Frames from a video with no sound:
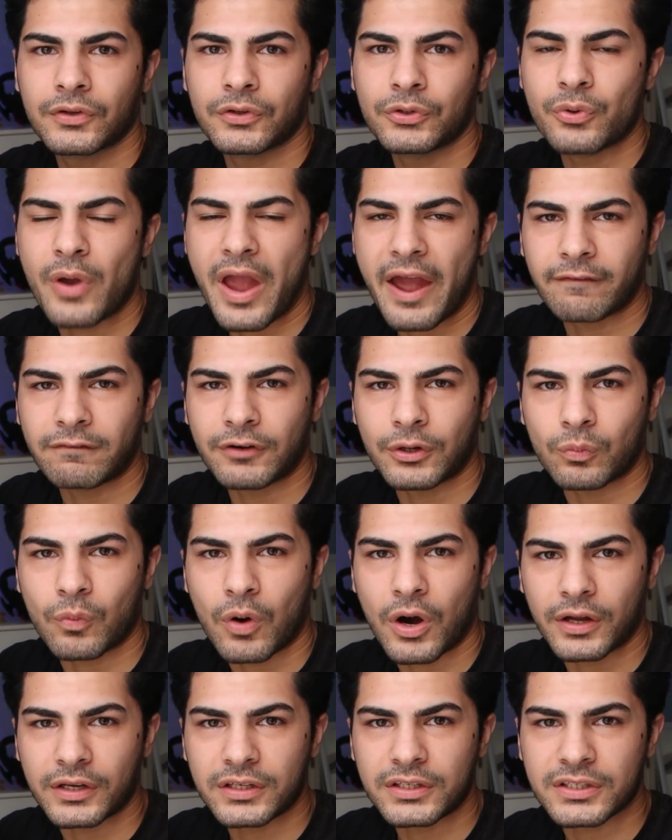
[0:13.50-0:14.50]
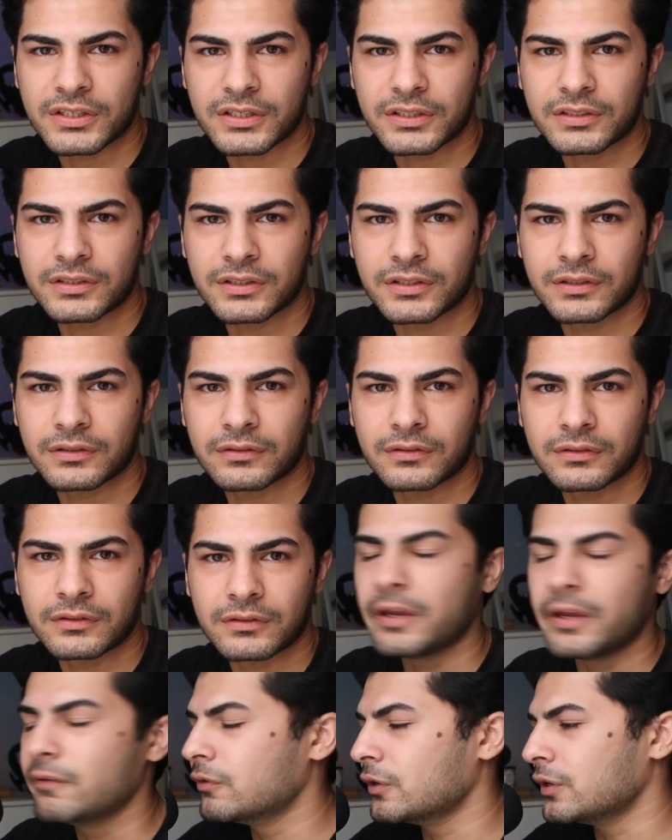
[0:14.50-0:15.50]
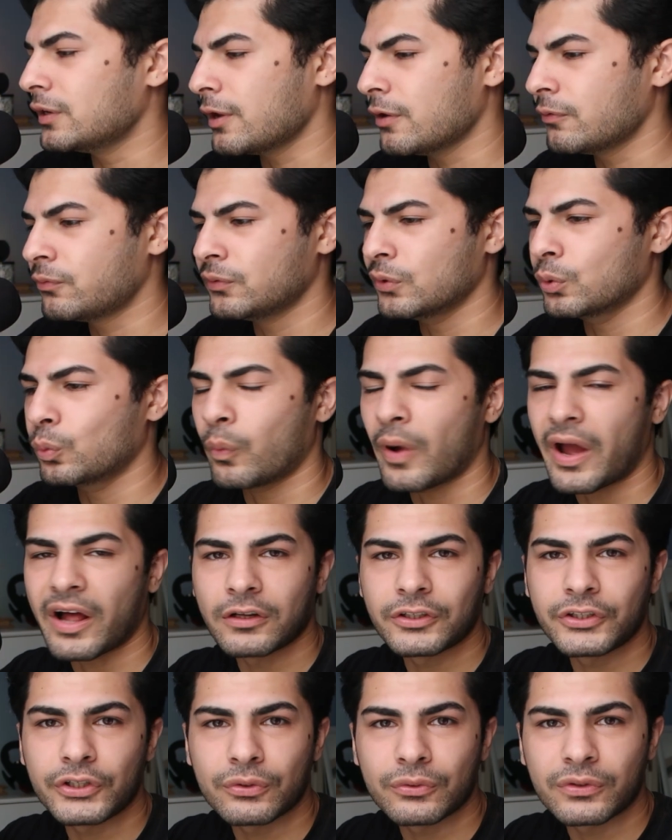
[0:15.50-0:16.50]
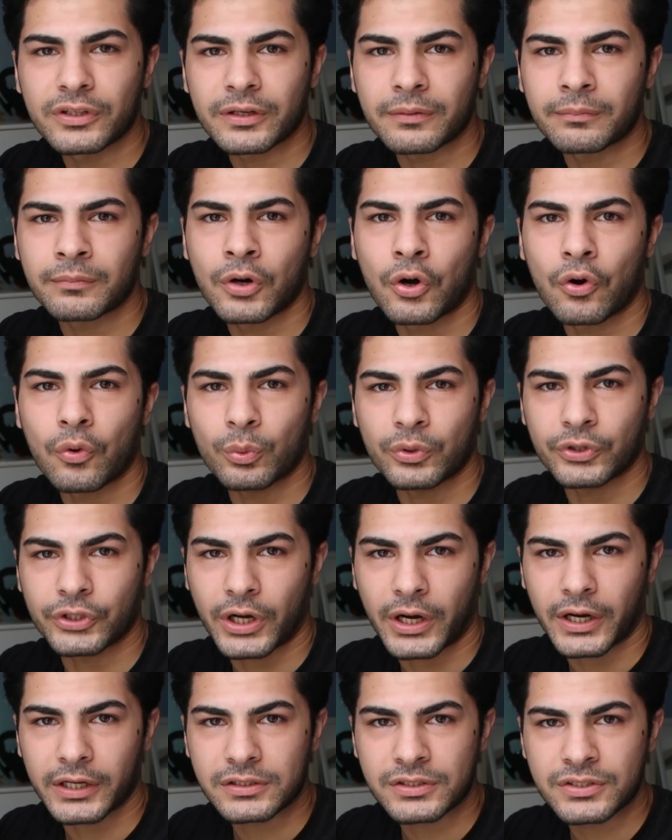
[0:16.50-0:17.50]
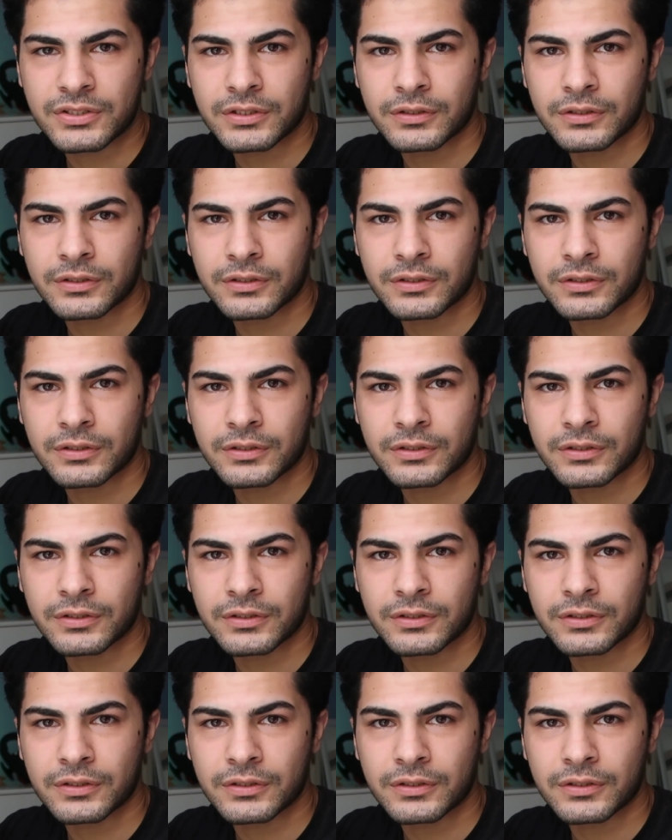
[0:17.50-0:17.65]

you ever wanted, even if you value them or not.